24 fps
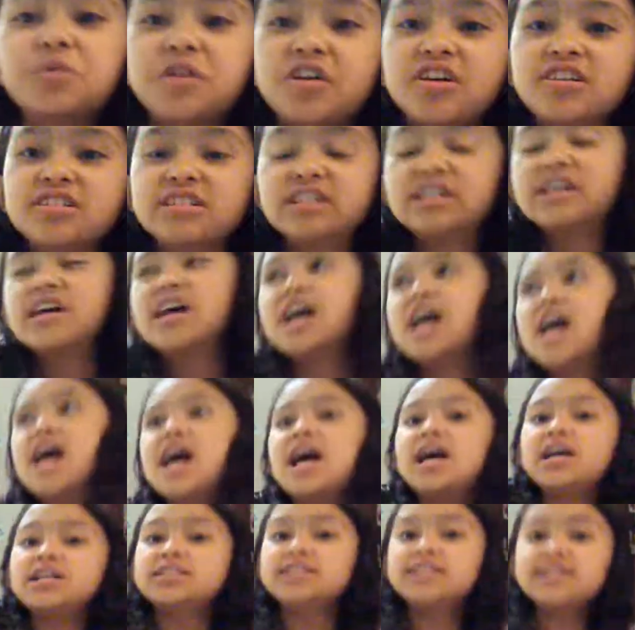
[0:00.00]
World.
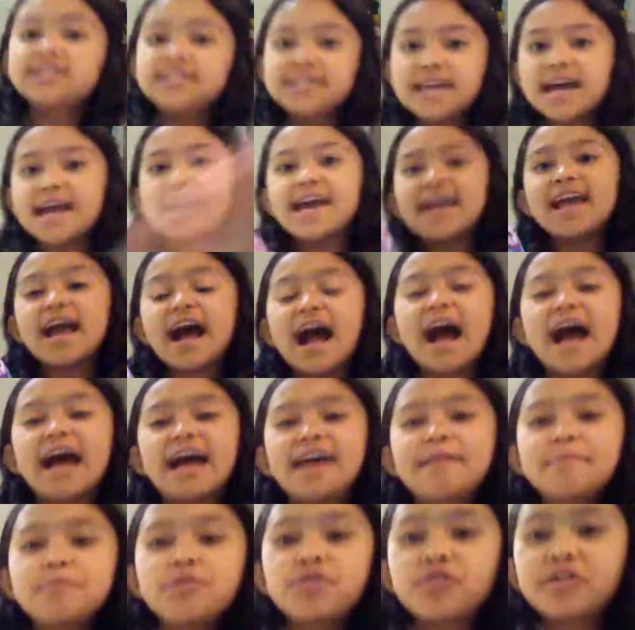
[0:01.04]
Today
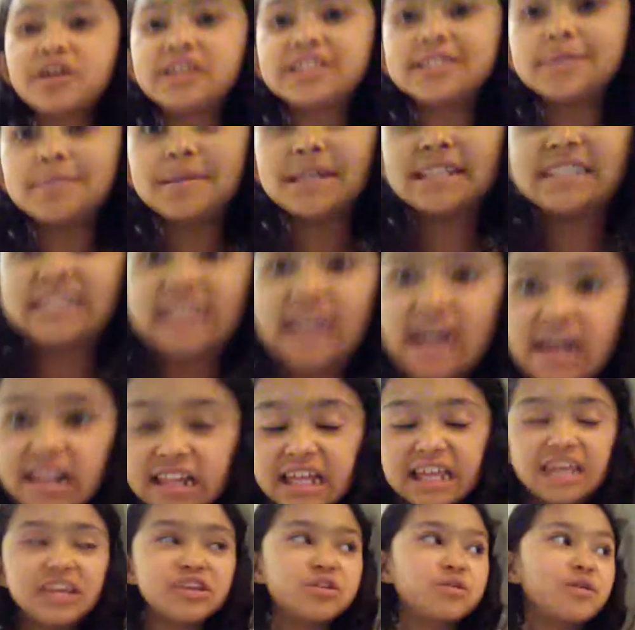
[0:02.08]
I'm going to be
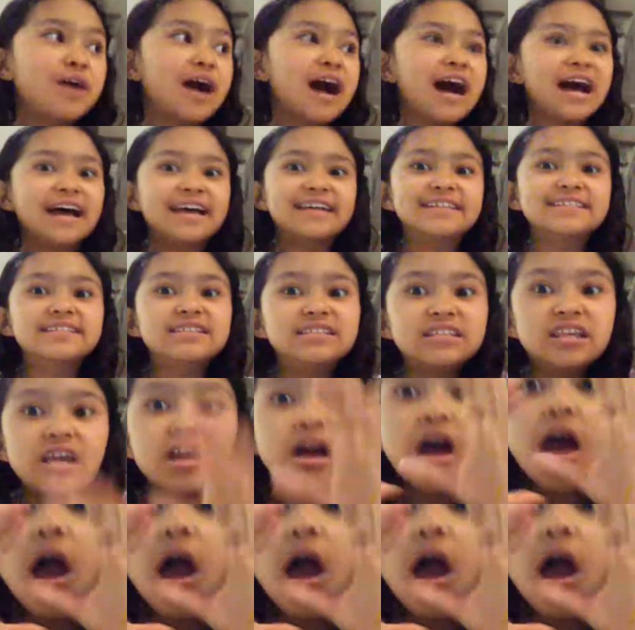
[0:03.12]
telling you guys